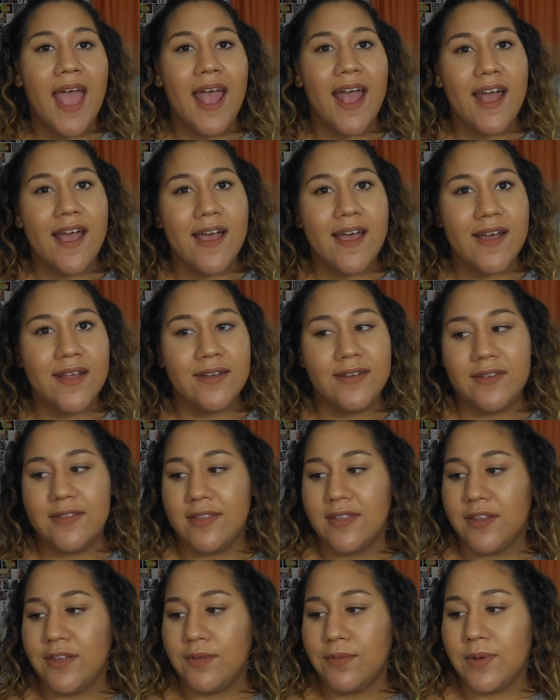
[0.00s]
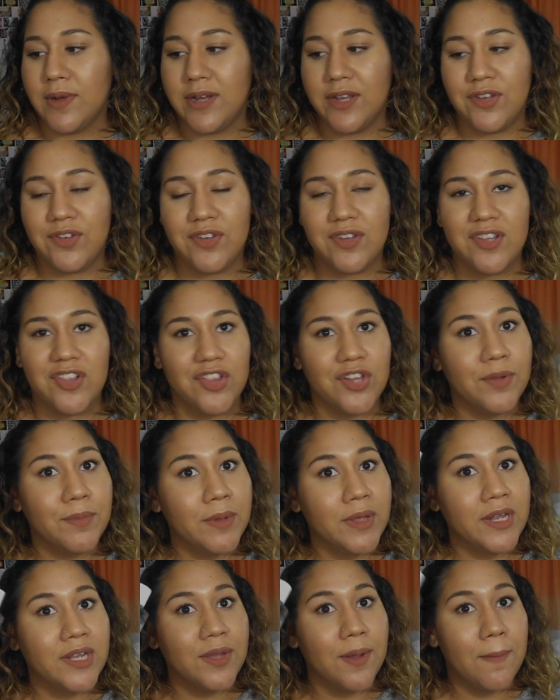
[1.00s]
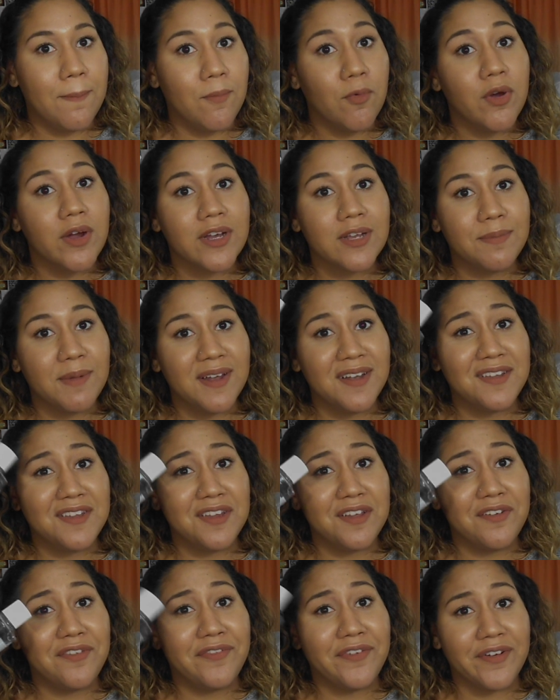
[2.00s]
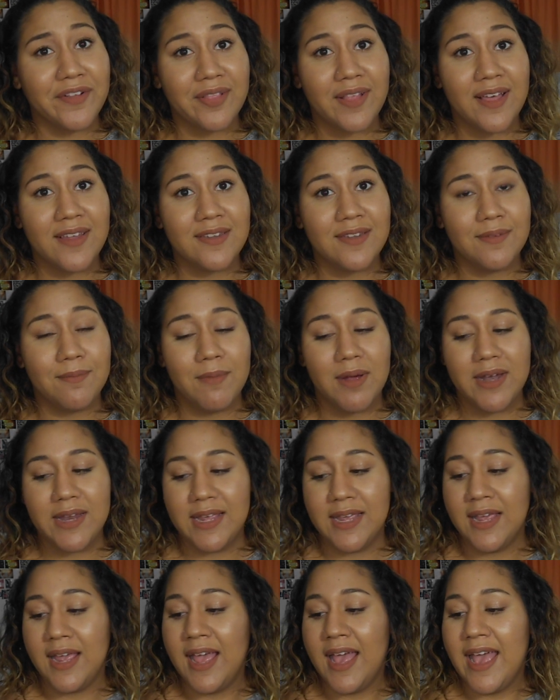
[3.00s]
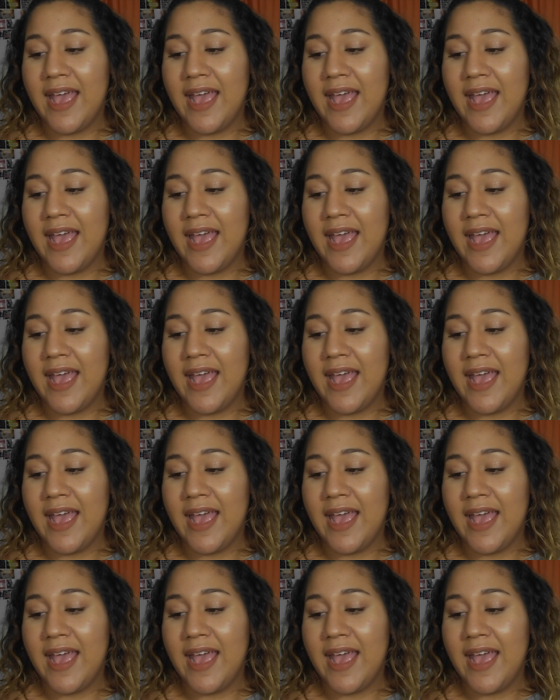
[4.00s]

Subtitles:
and this one is just a little bit more expensive for less money,